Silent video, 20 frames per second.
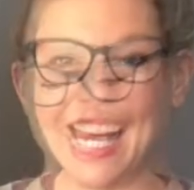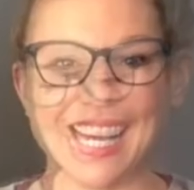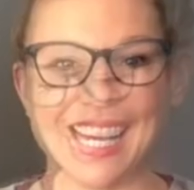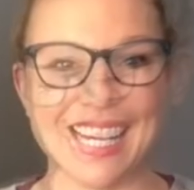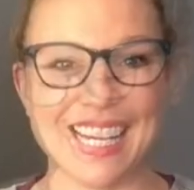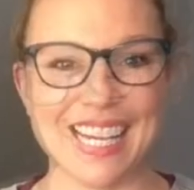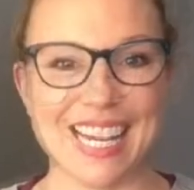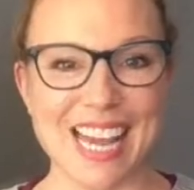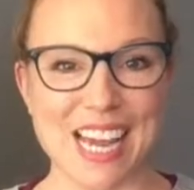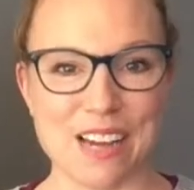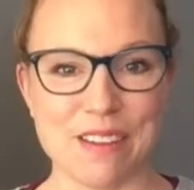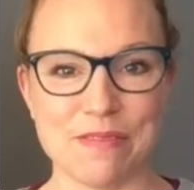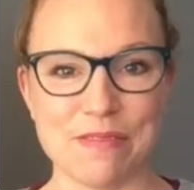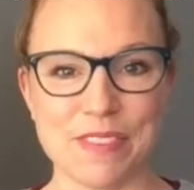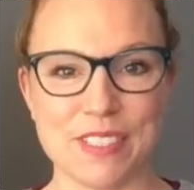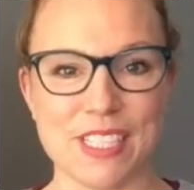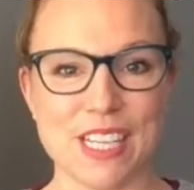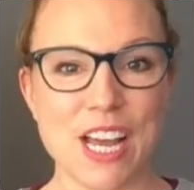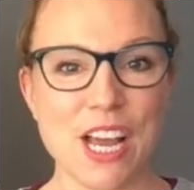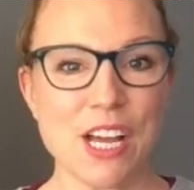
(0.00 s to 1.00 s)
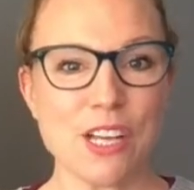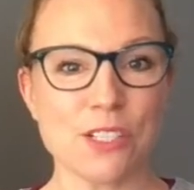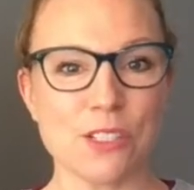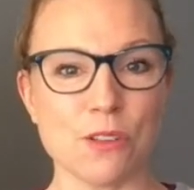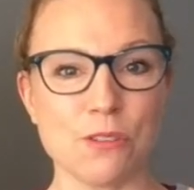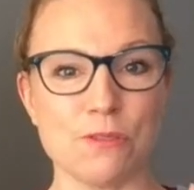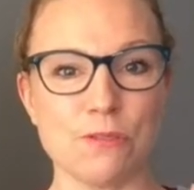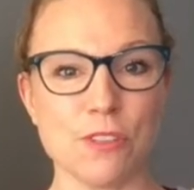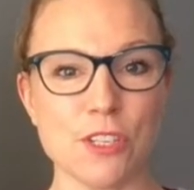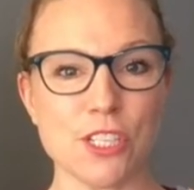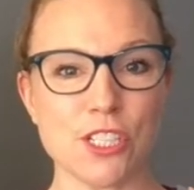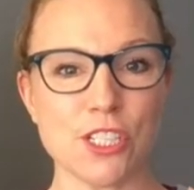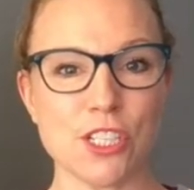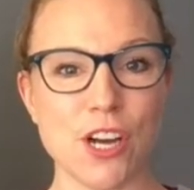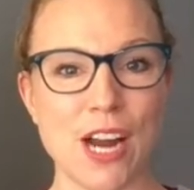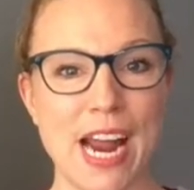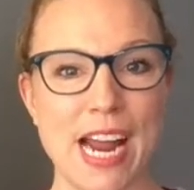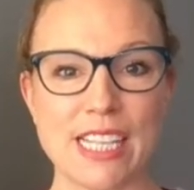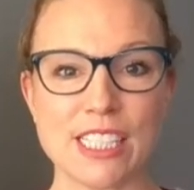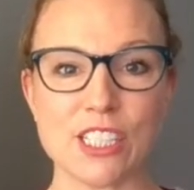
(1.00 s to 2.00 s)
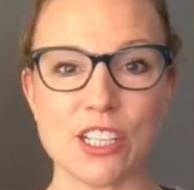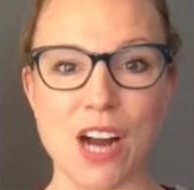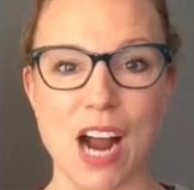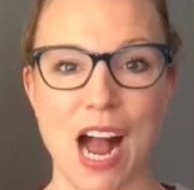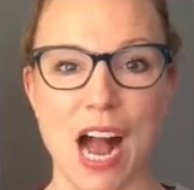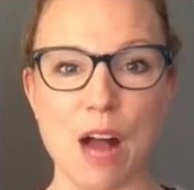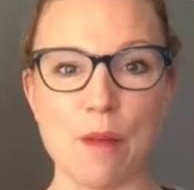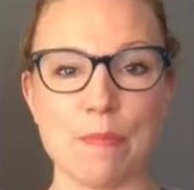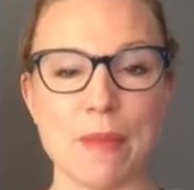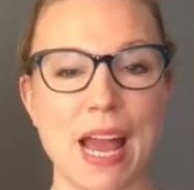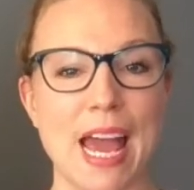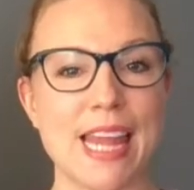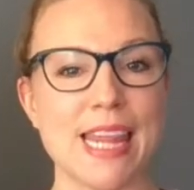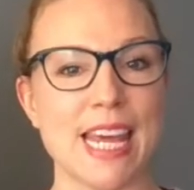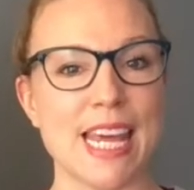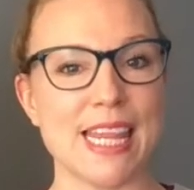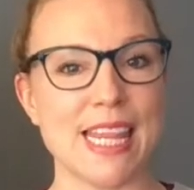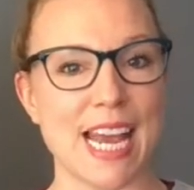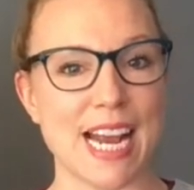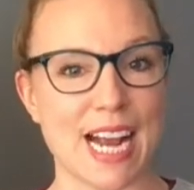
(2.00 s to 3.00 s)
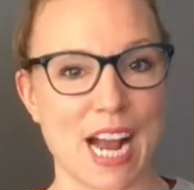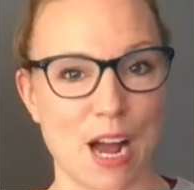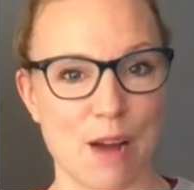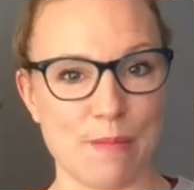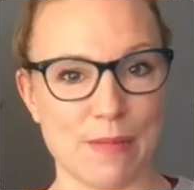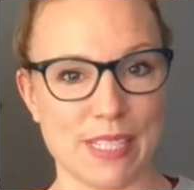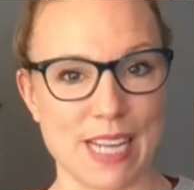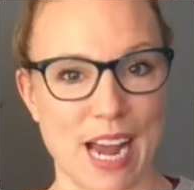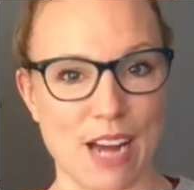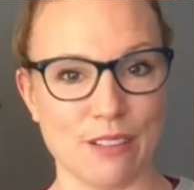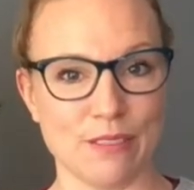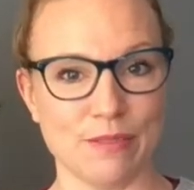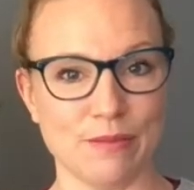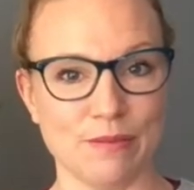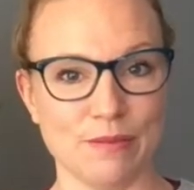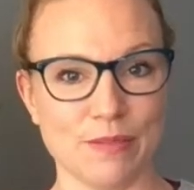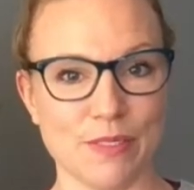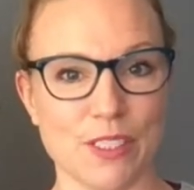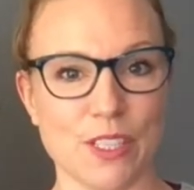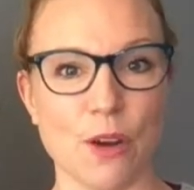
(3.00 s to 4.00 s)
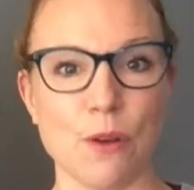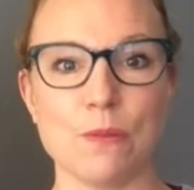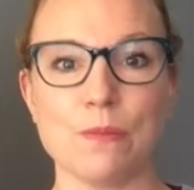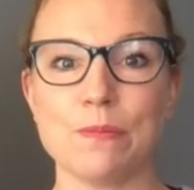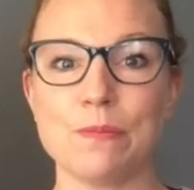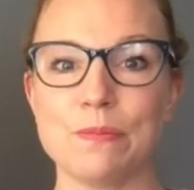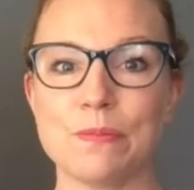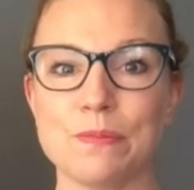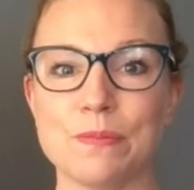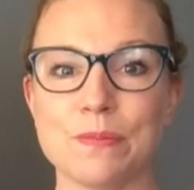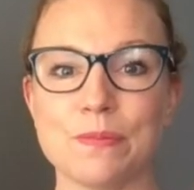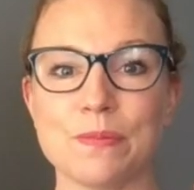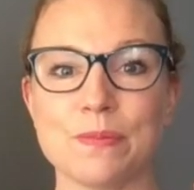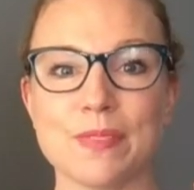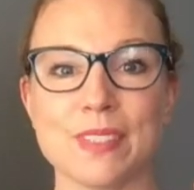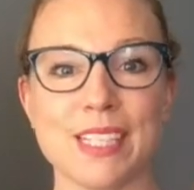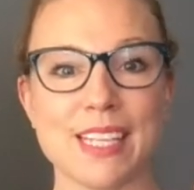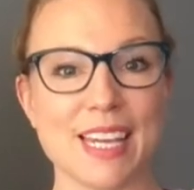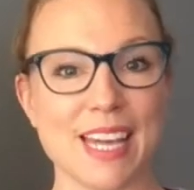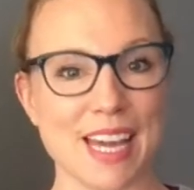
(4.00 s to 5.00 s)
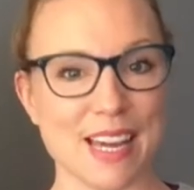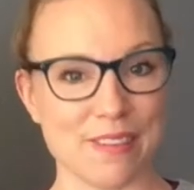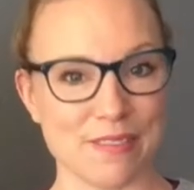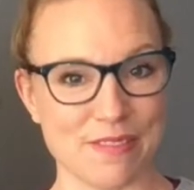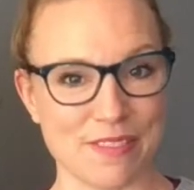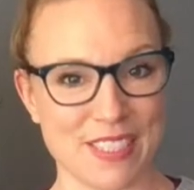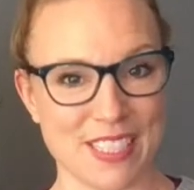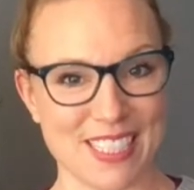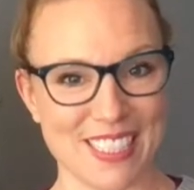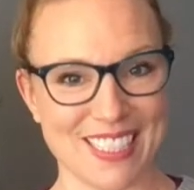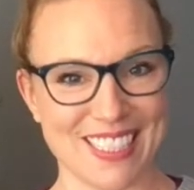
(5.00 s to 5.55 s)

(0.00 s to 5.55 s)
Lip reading: Gift. So first your hands are up and then they come down. So, gift.